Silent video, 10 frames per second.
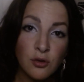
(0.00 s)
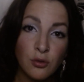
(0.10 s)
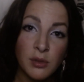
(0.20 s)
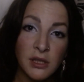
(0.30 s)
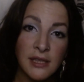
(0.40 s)
to
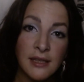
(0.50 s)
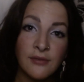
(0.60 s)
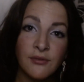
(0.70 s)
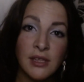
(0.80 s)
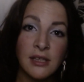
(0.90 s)
believe
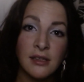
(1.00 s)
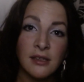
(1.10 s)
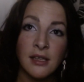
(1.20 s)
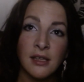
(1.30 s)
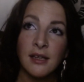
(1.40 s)
in
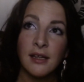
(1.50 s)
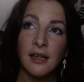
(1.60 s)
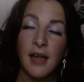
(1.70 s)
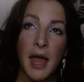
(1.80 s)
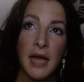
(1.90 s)
uh,
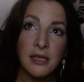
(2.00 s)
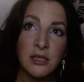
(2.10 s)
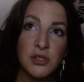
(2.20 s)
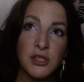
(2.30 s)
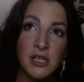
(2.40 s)

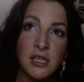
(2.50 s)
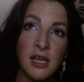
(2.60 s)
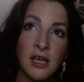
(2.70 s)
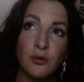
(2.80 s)
energy,